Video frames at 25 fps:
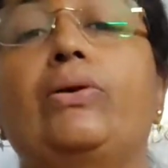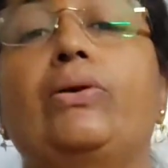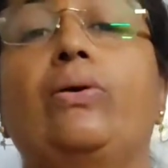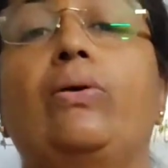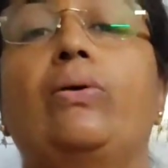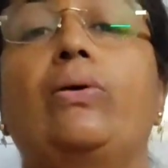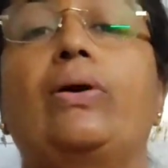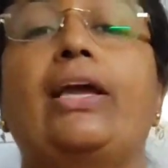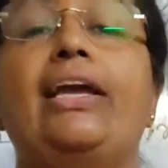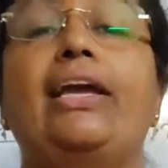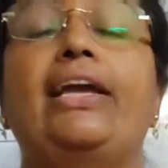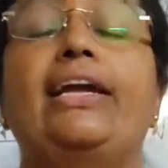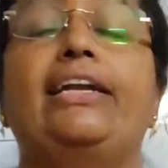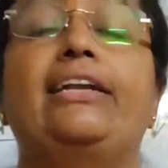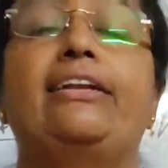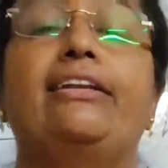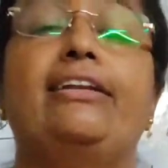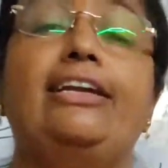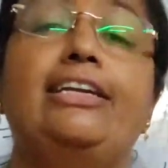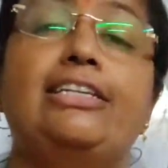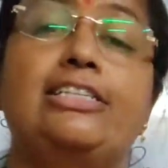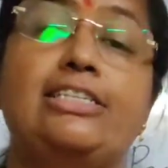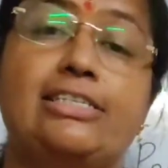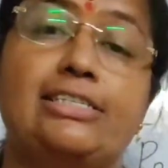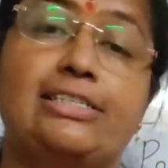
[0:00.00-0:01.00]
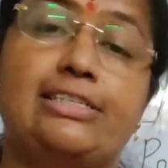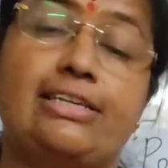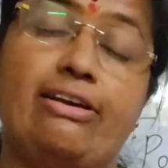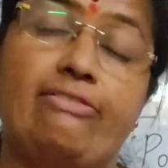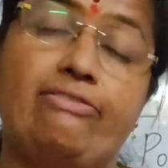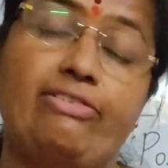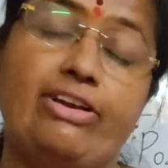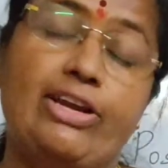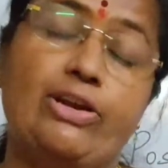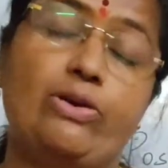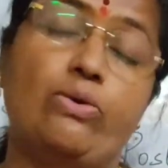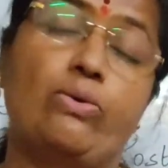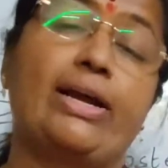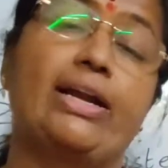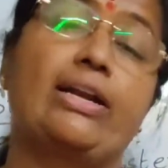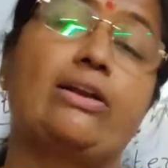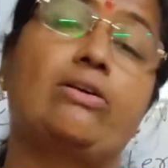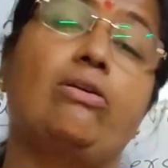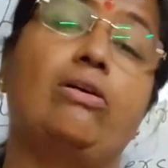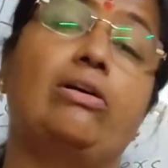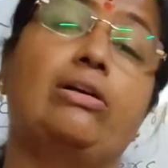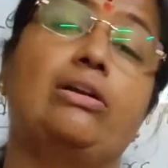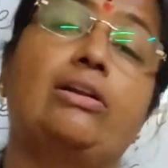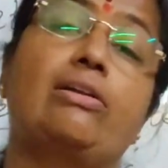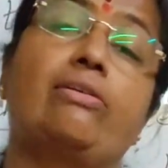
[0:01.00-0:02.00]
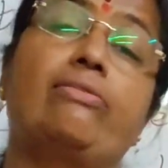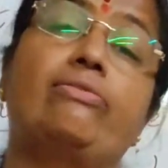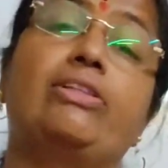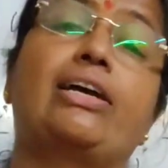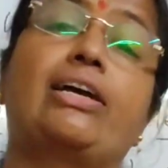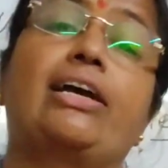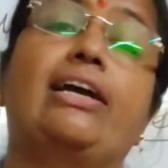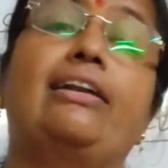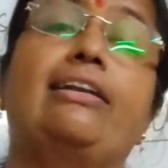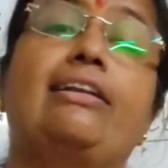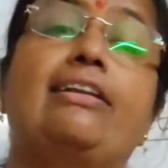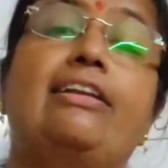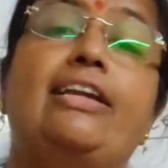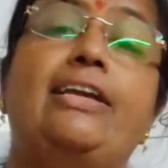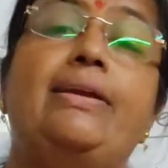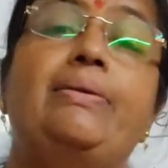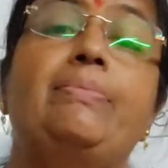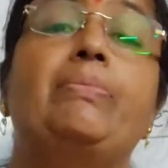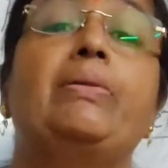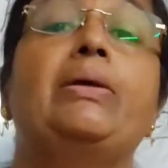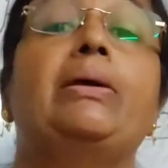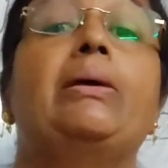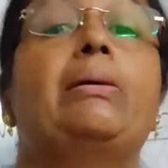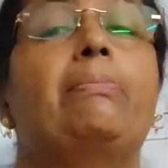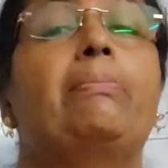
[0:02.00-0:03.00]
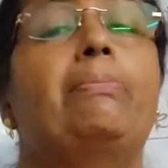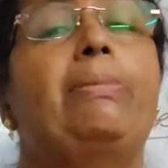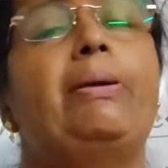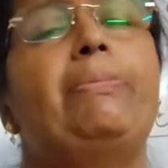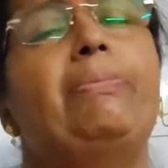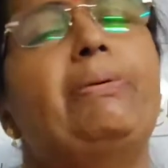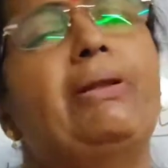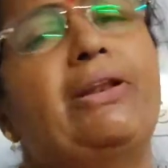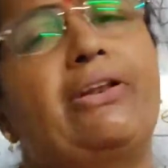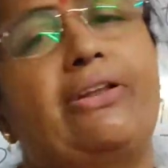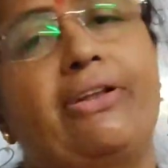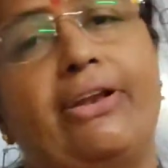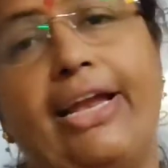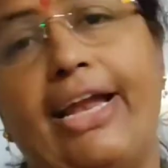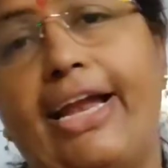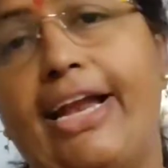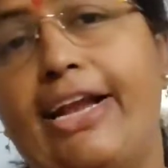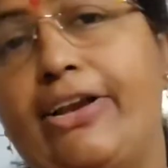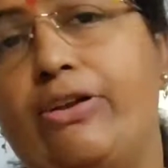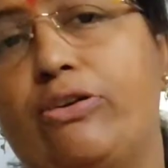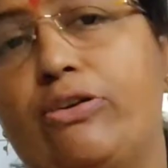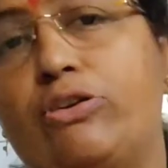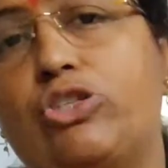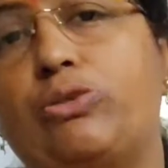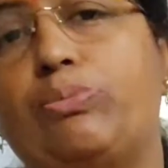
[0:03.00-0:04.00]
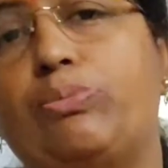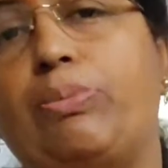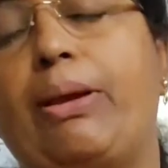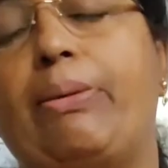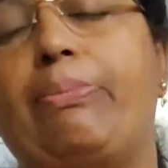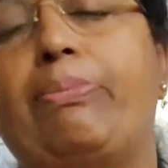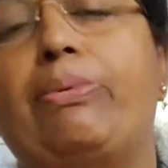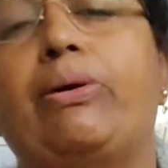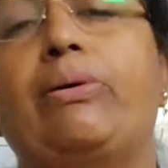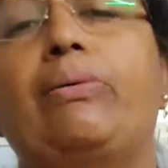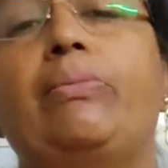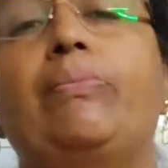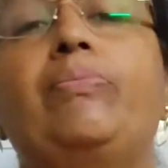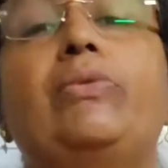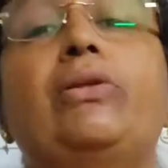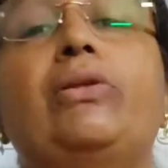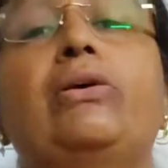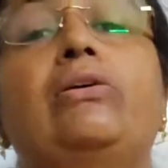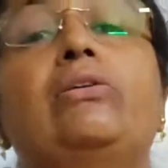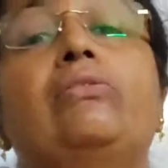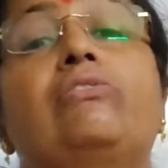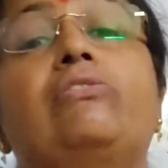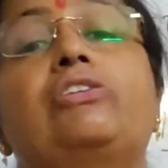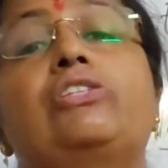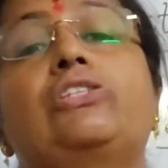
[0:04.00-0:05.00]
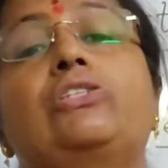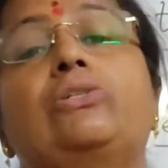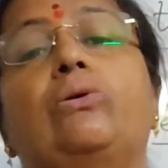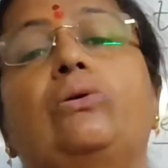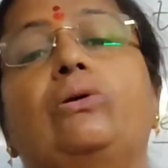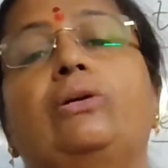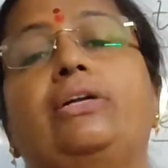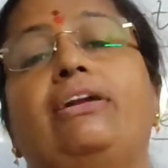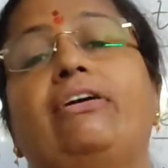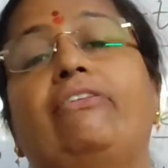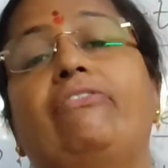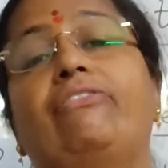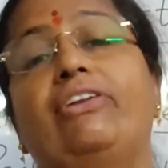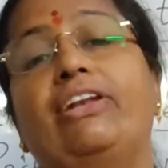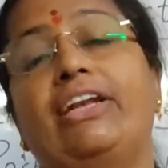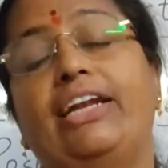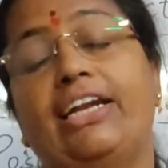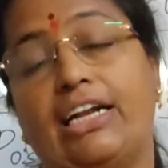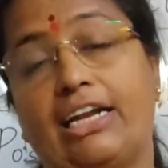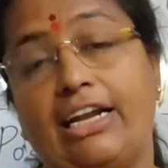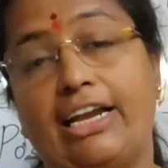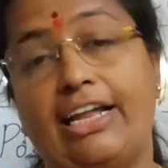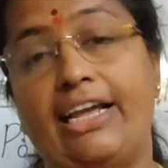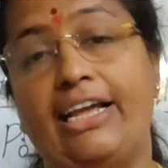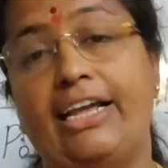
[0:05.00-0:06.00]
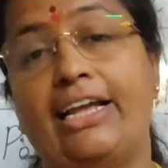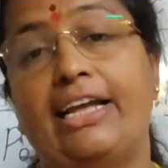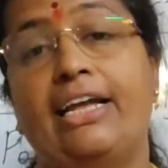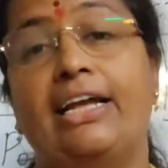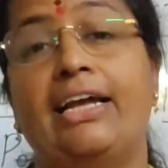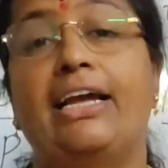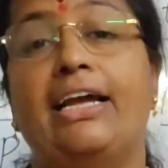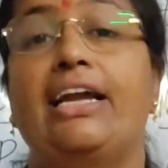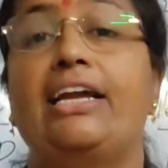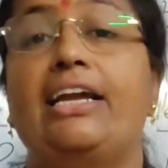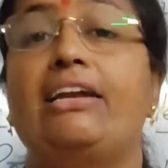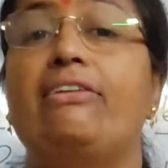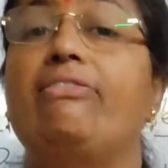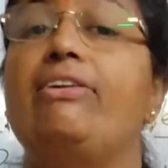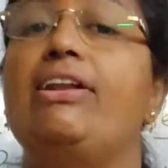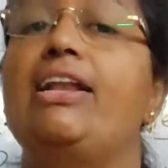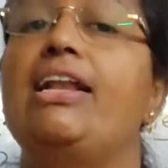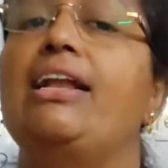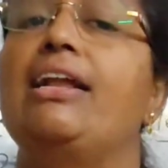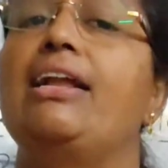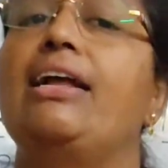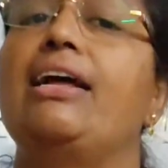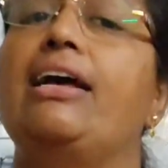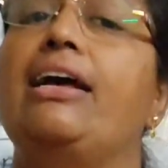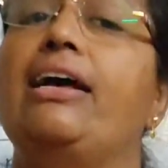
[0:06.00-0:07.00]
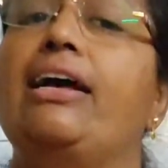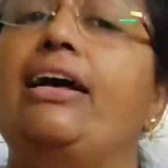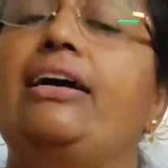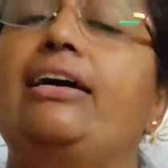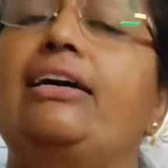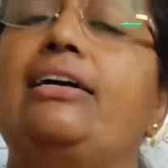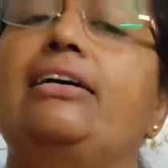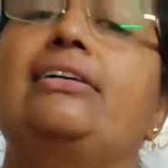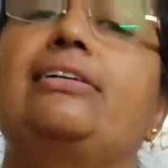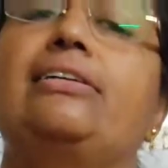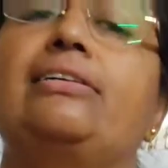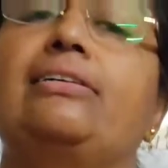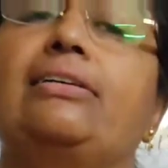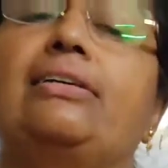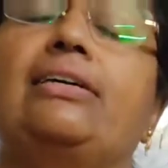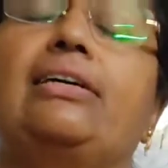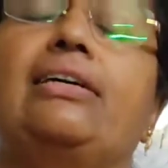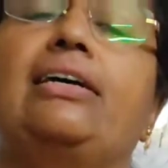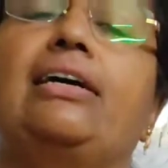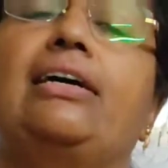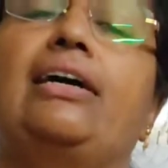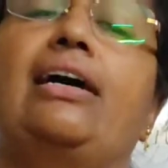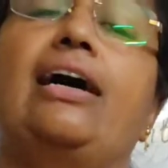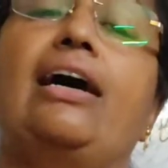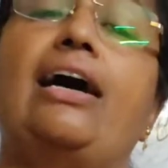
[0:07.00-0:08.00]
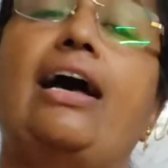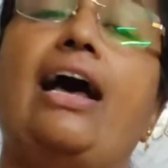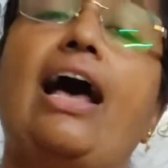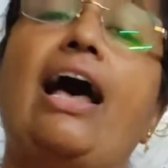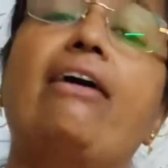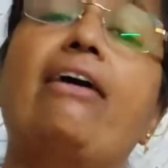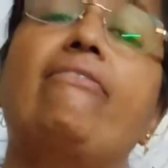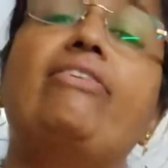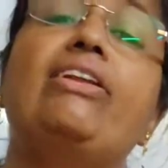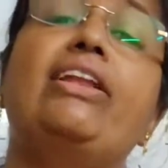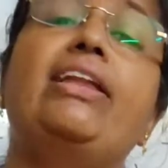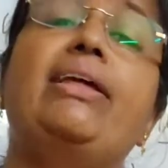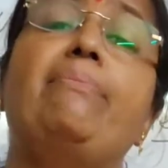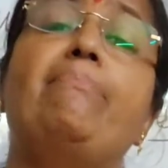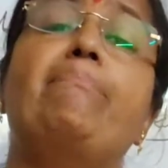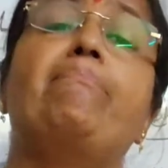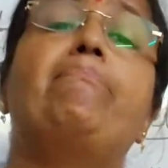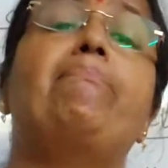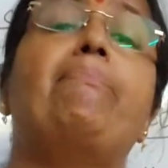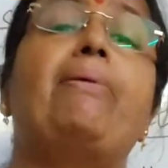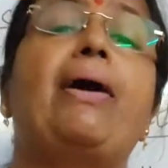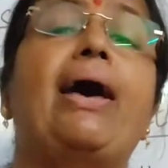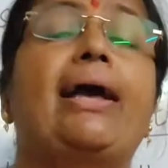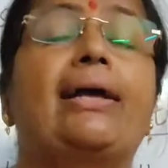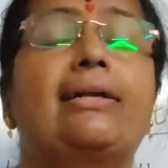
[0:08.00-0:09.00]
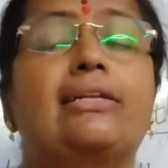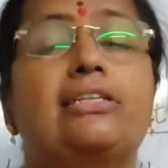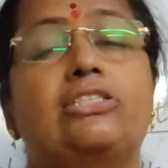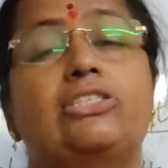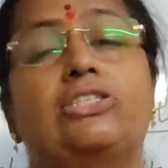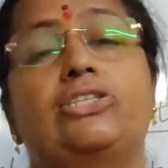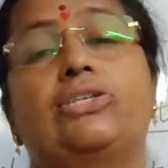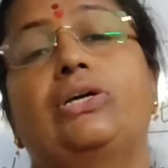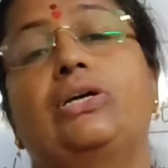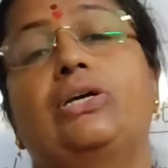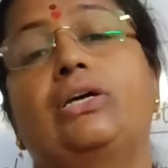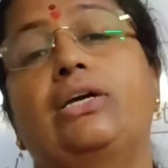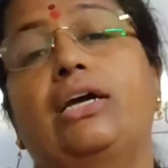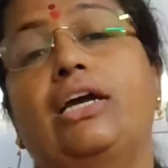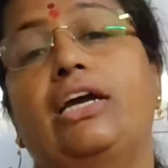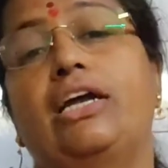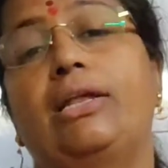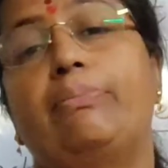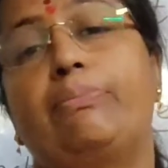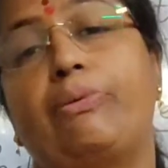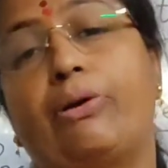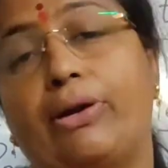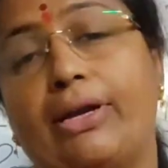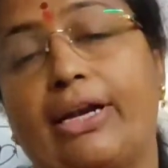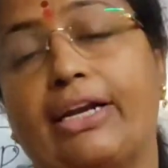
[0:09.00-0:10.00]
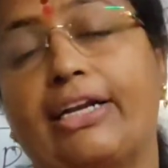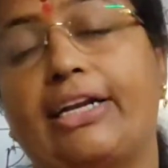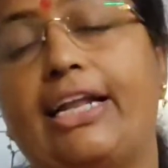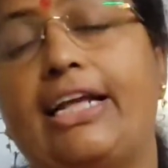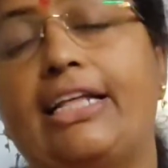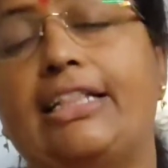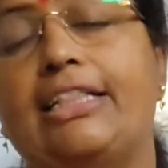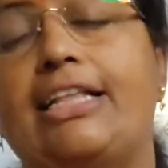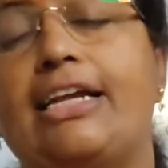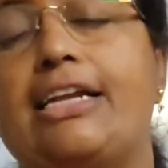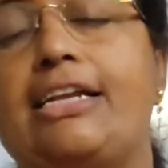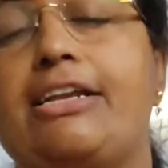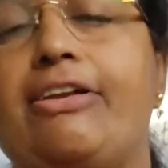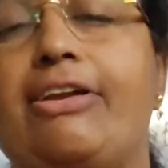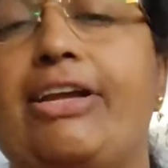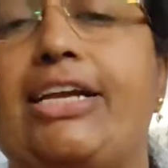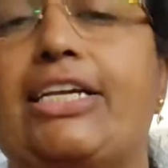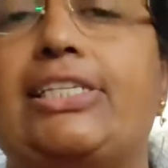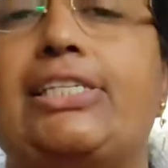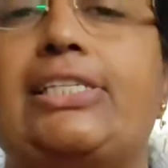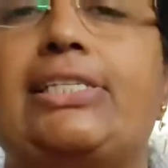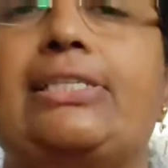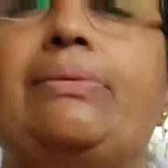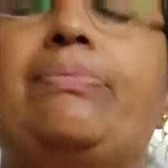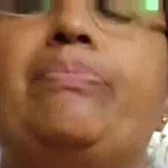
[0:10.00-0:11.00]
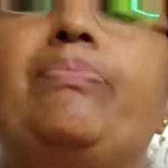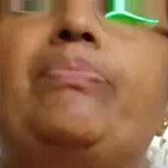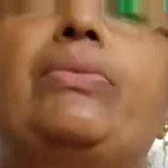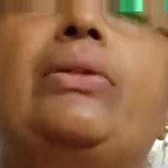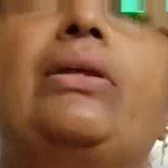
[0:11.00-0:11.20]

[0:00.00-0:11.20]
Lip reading: Okay, it reaches every nook and corner of the country. People read newspaper, so definitely it will have an impact in protecting the trees.